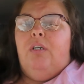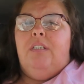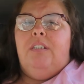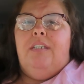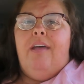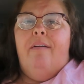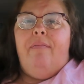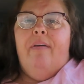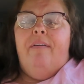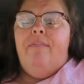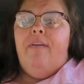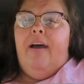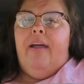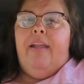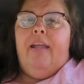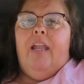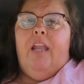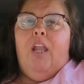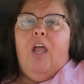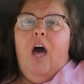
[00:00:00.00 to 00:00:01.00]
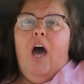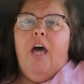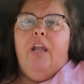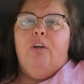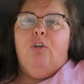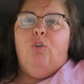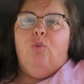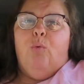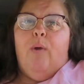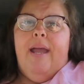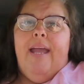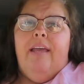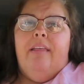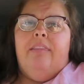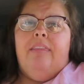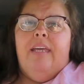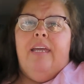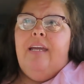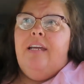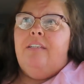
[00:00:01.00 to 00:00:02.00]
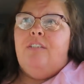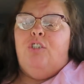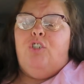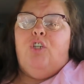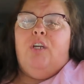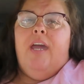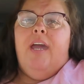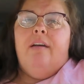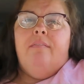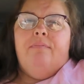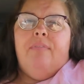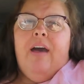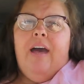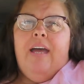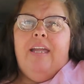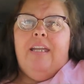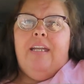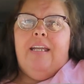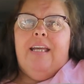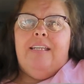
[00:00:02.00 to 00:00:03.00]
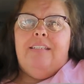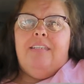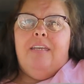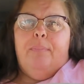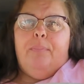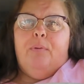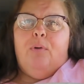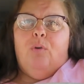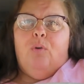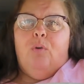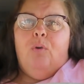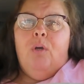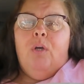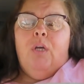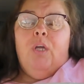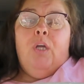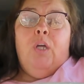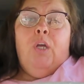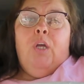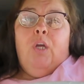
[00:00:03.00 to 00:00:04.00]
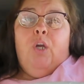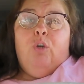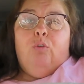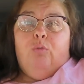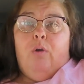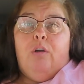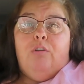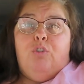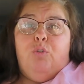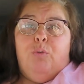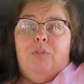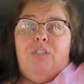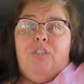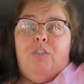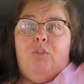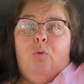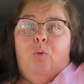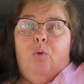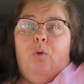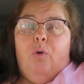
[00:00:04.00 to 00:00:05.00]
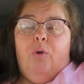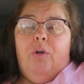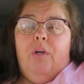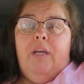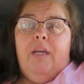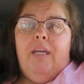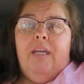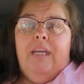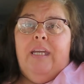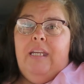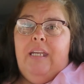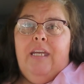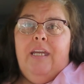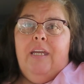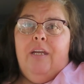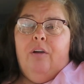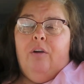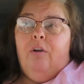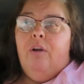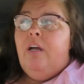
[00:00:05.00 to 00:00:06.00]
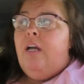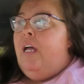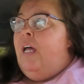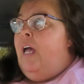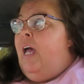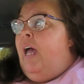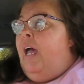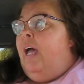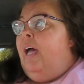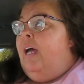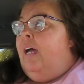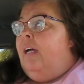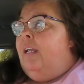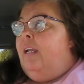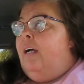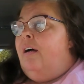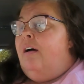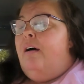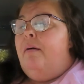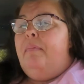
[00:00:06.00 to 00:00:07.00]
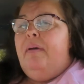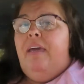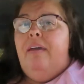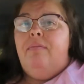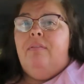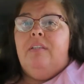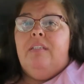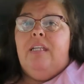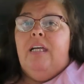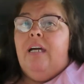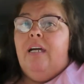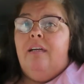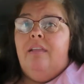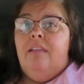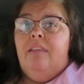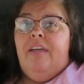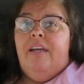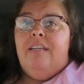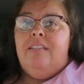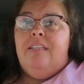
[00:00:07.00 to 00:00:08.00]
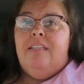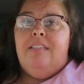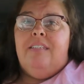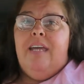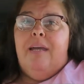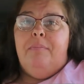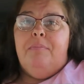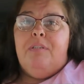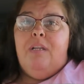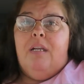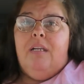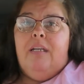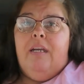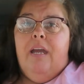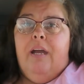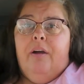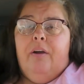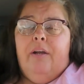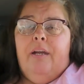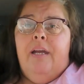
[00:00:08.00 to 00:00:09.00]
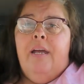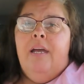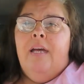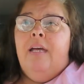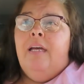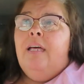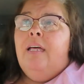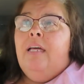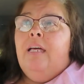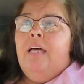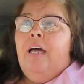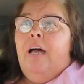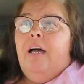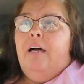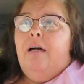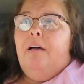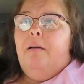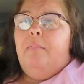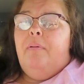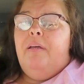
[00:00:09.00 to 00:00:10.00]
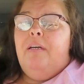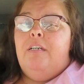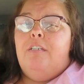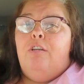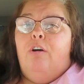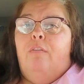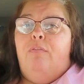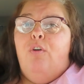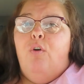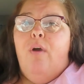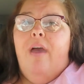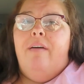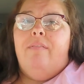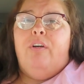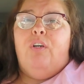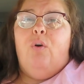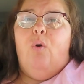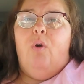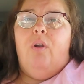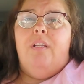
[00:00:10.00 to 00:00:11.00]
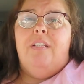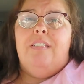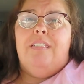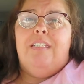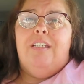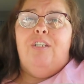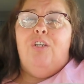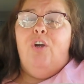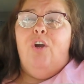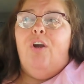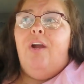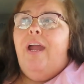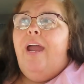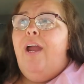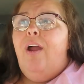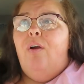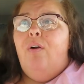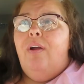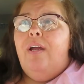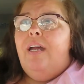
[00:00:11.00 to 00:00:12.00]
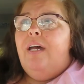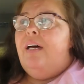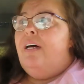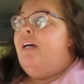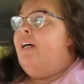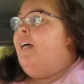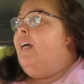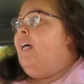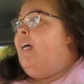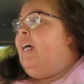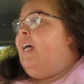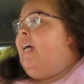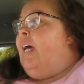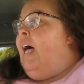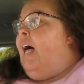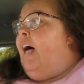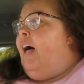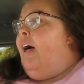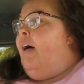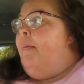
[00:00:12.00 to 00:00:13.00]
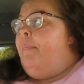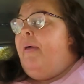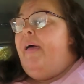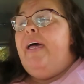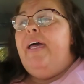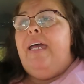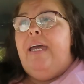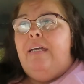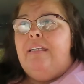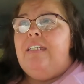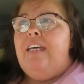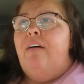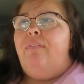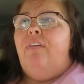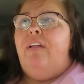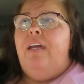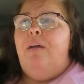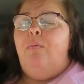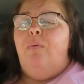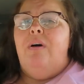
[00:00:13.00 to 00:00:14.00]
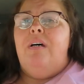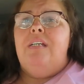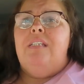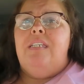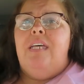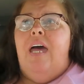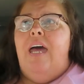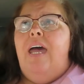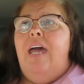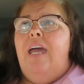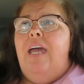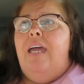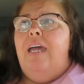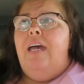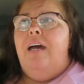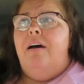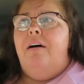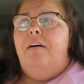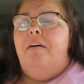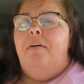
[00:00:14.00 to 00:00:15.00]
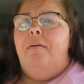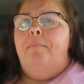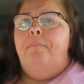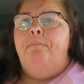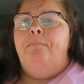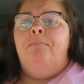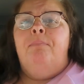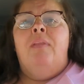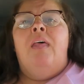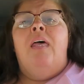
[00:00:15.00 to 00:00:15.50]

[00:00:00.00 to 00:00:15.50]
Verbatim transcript: can definitely find a lot of great things that you can't find in a typical grocery store in here and um even things that sam's doesn't carry um so if you have a gordon's in your area um, it definitely was a um,